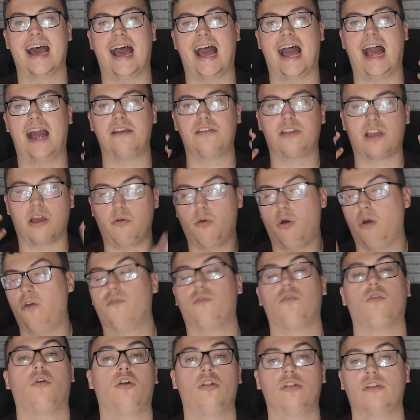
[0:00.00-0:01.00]
And go
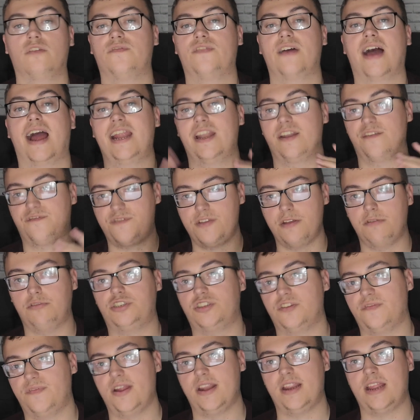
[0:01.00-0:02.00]
over all of that in a
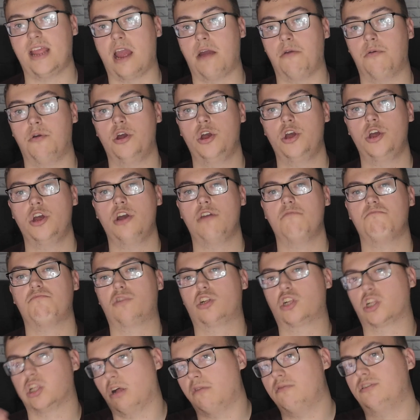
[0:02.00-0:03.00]
future video
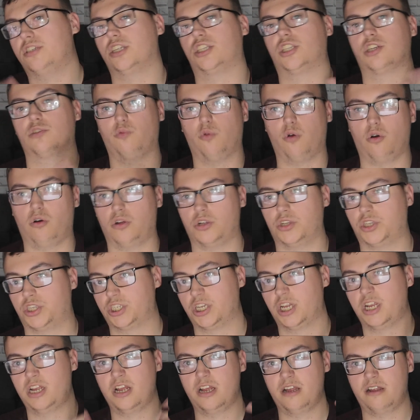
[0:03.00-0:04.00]
closer
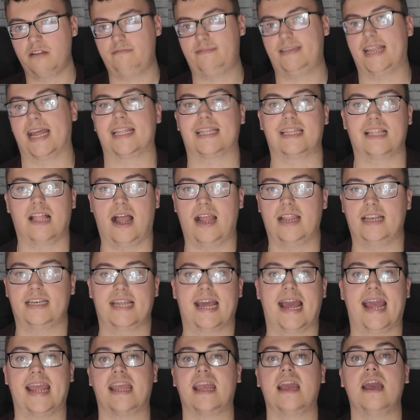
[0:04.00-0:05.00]
towards deadline
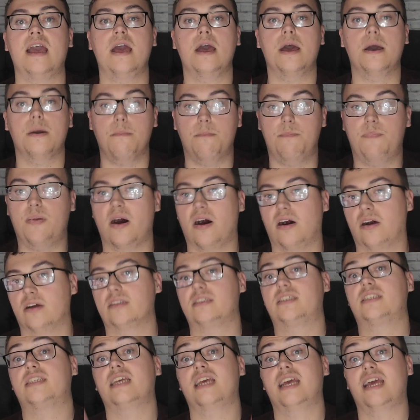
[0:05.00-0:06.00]
day.
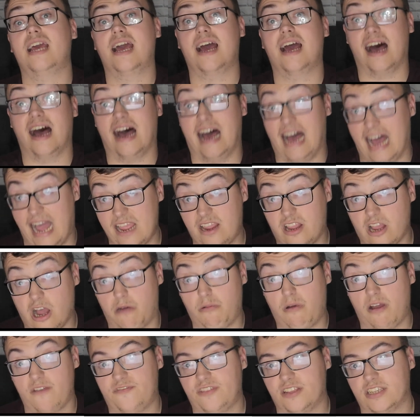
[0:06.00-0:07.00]
But I
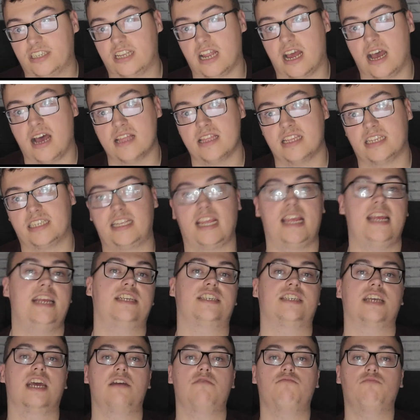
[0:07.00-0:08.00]
can't wait for the start of the
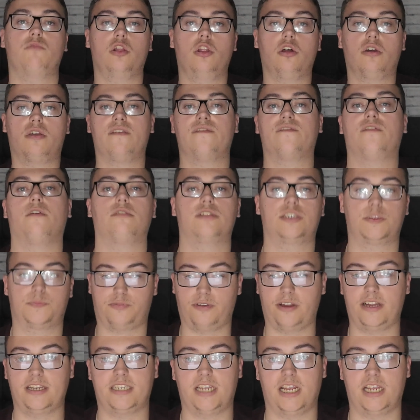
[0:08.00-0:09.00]
season. We're looking forward to
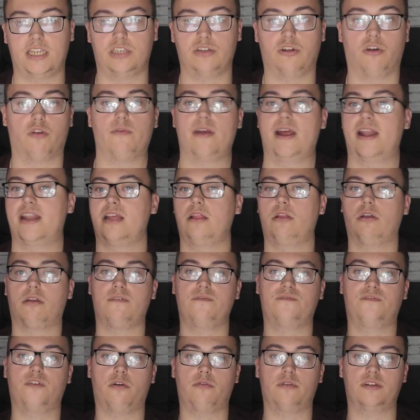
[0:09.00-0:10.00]
pre-season already.
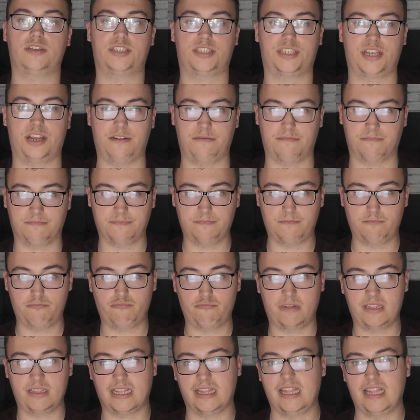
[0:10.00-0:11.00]
Looking forward to
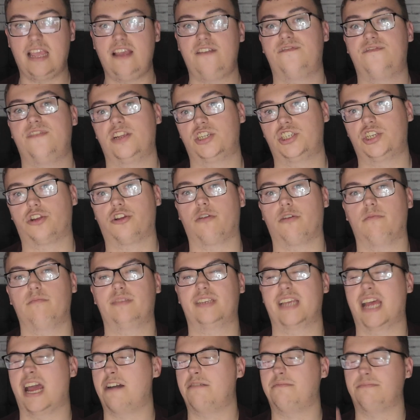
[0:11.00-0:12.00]
when the league fixture
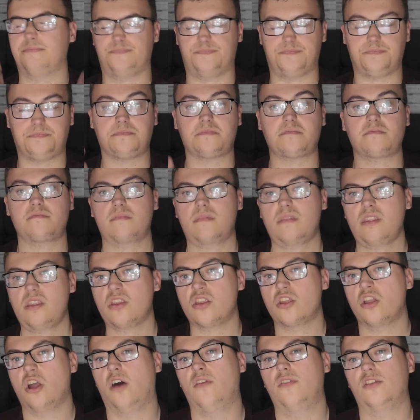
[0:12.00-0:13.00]
comes out
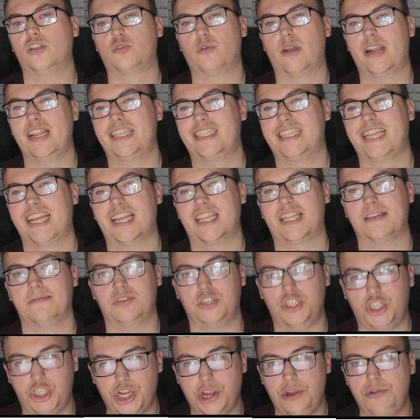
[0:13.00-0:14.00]
on the 26th
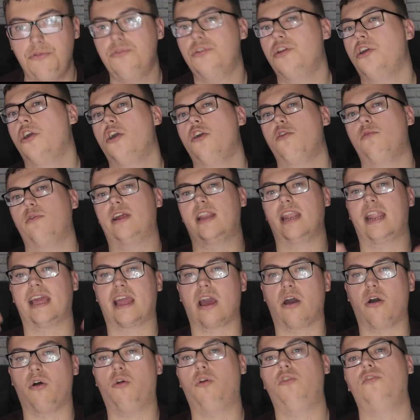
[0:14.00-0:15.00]
of June. We're going to
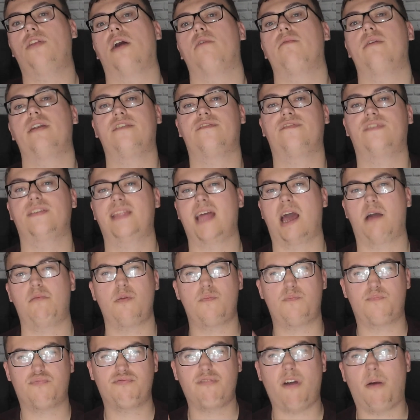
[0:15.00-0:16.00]
get all that ready for that. We
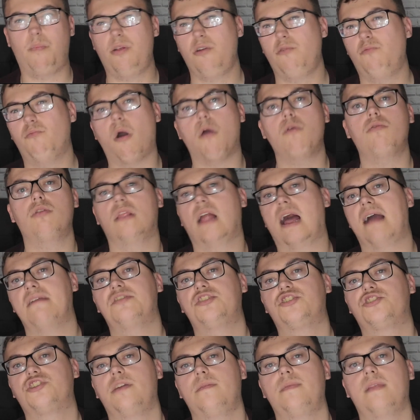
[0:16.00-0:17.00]
probably won't live
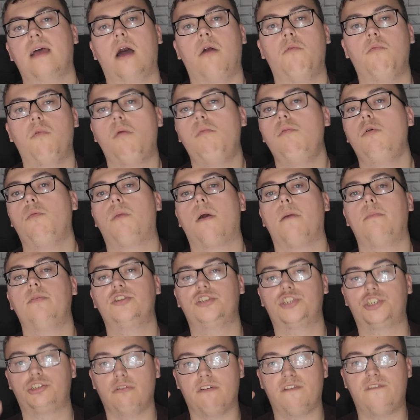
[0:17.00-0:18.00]
stream that one. We'll probably
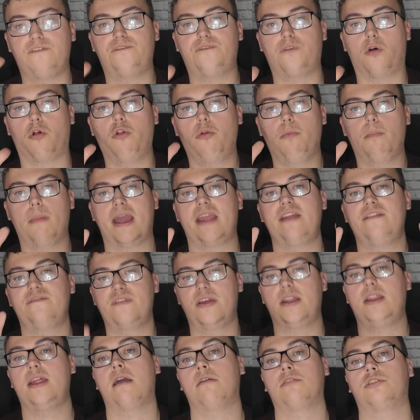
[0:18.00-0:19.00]
just do a full main
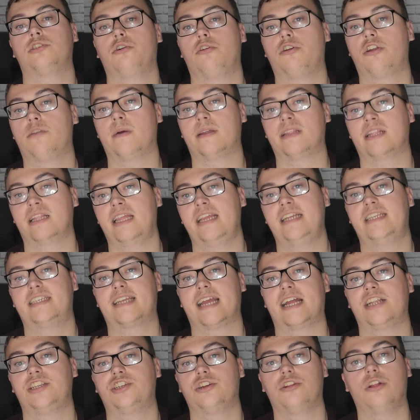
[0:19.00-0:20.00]
video talking about the league
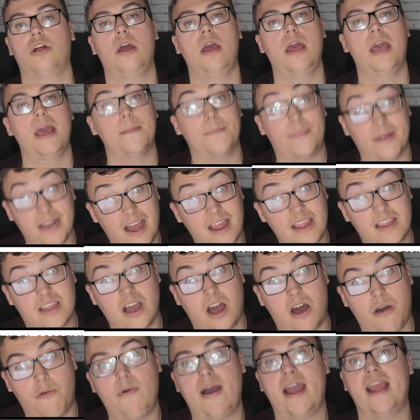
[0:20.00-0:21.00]
schedule. But I
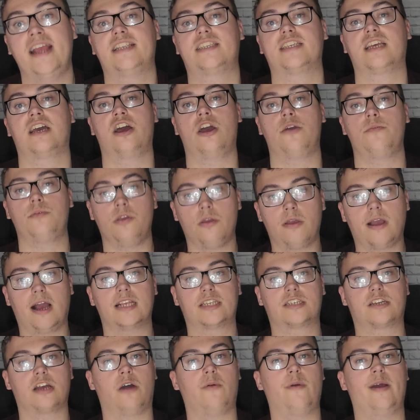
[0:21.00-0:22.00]
can't wait. I hope you
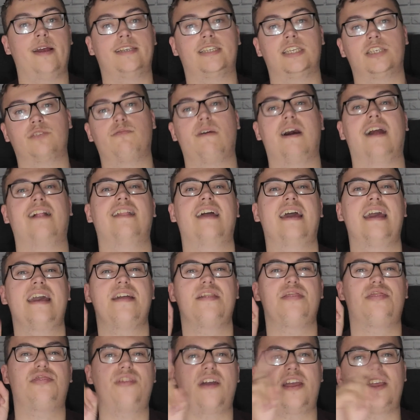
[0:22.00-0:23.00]
guys can't wait as well.
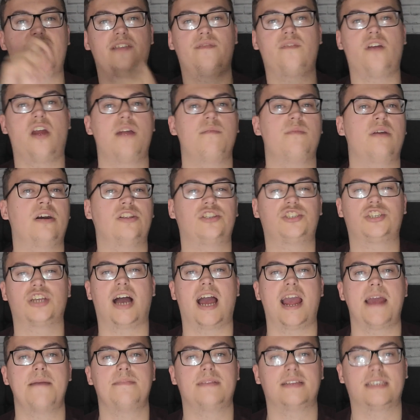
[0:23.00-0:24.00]
Thank you very much.
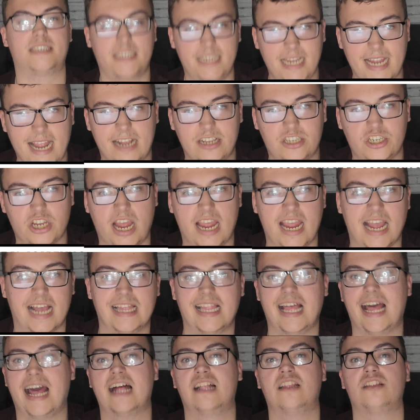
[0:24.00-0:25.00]
I am the
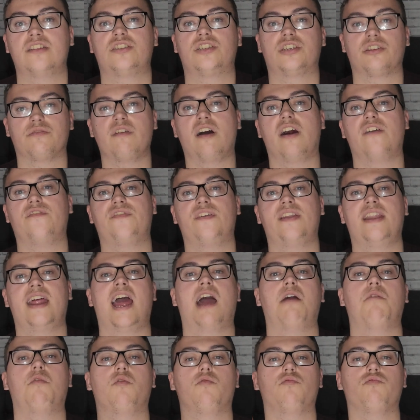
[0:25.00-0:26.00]
CHALL. Ta-ra for
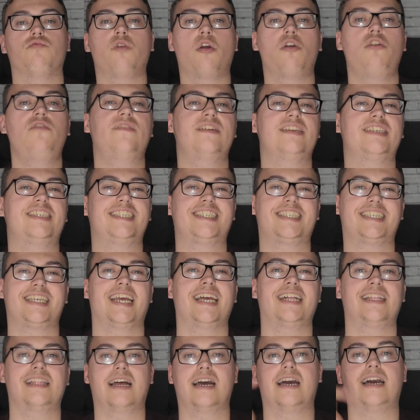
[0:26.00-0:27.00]
now. Rovers
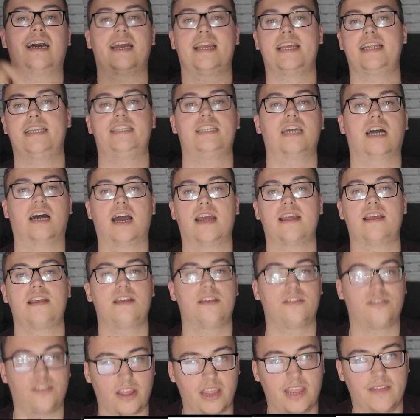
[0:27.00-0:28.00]
till I die.
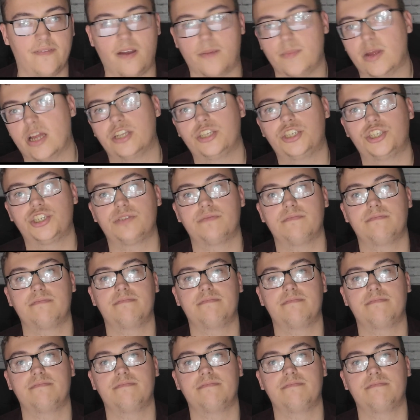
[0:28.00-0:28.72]
Thank you very much.